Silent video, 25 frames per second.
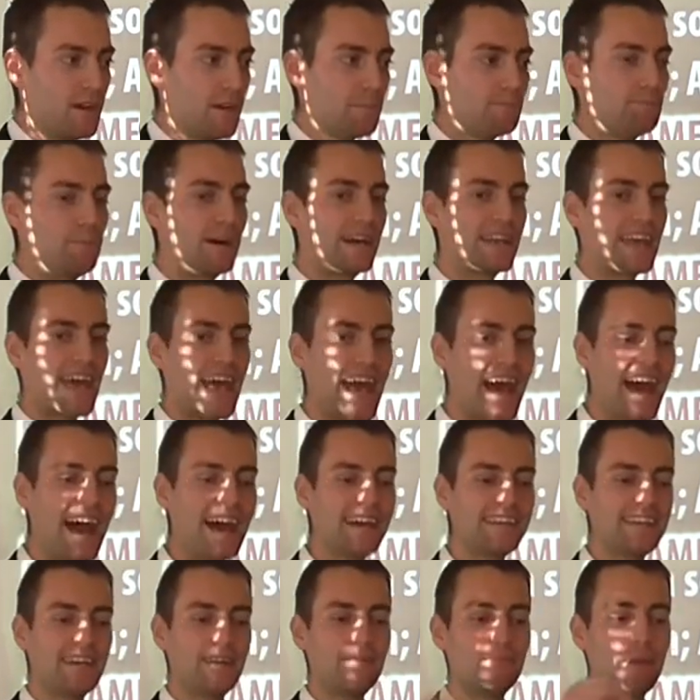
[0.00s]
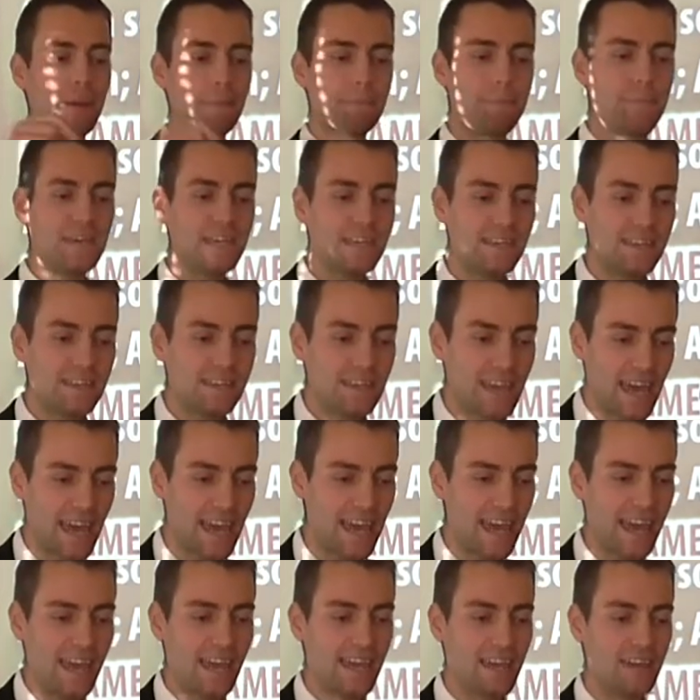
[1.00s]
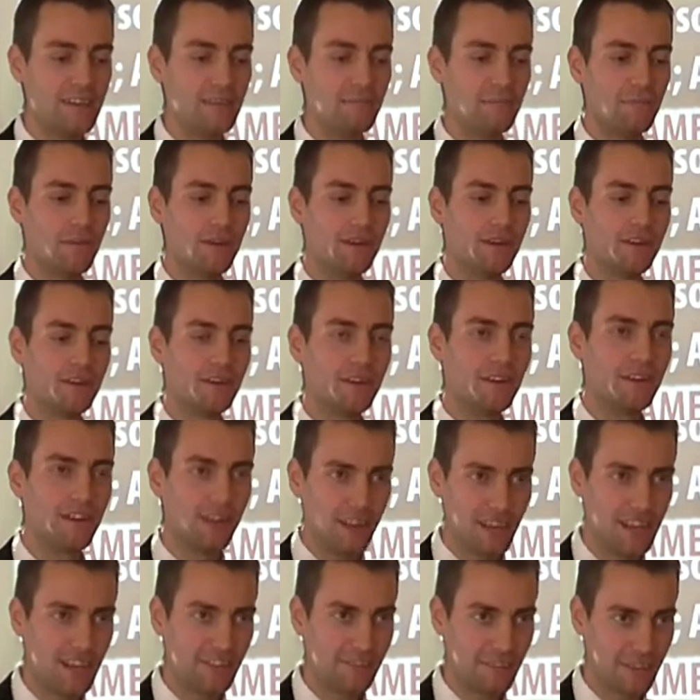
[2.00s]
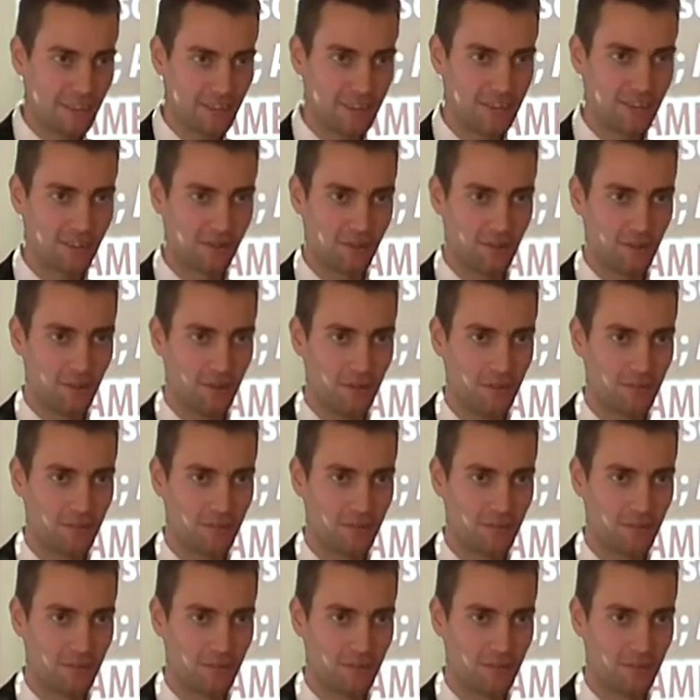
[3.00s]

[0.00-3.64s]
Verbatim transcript: but Adam became a living soul.